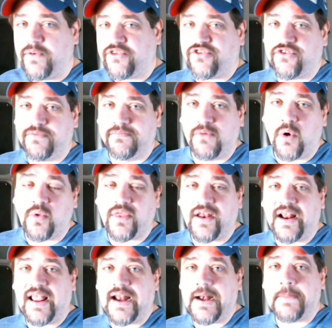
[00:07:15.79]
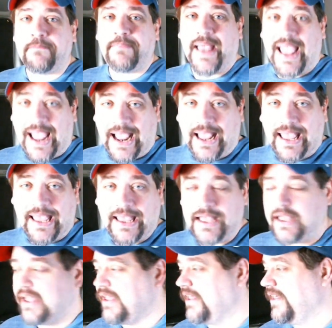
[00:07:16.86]
which is molded in pink,
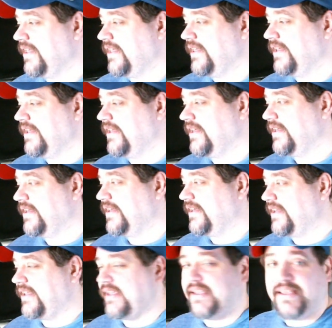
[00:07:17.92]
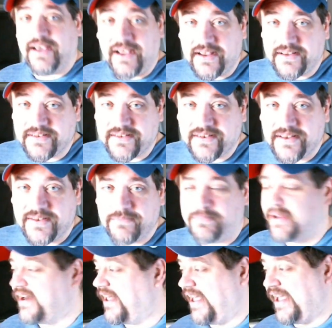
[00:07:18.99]
yikes
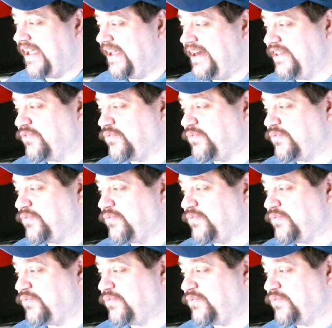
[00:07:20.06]
but hey, it